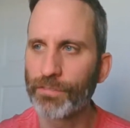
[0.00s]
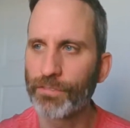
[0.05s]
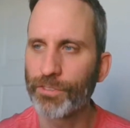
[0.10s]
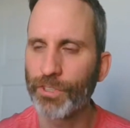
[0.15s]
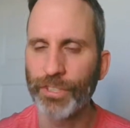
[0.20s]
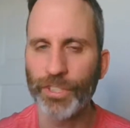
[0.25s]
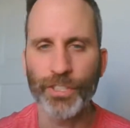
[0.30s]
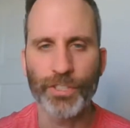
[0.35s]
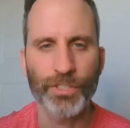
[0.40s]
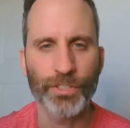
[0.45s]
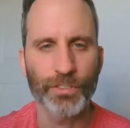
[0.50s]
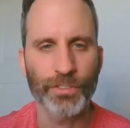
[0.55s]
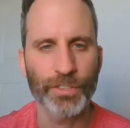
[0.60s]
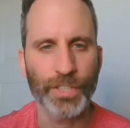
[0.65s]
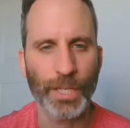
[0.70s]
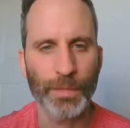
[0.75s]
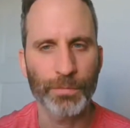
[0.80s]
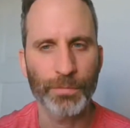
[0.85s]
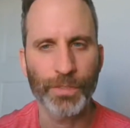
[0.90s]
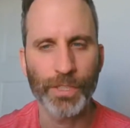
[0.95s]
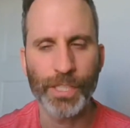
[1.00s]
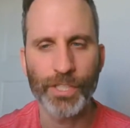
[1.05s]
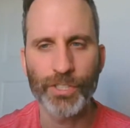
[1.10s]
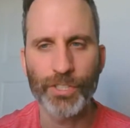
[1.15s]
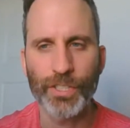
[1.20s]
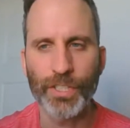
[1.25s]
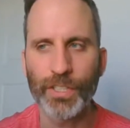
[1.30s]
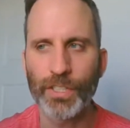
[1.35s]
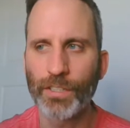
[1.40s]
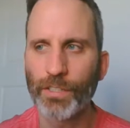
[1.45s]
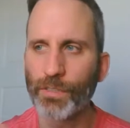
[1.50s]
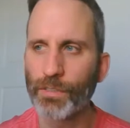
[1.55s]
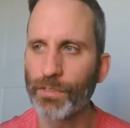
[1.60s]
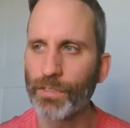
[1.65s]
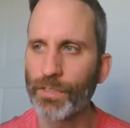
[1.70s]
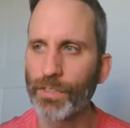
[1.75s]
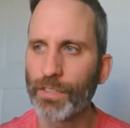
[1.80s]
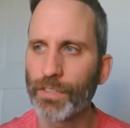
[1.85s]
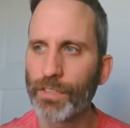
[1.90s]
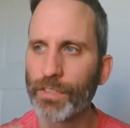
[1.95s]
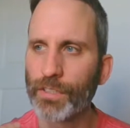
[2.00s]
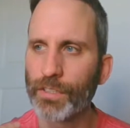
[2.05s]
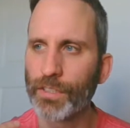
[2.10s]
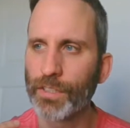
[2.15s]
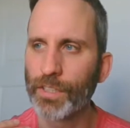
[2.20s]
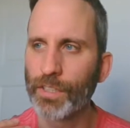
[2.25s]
traditional type religion, or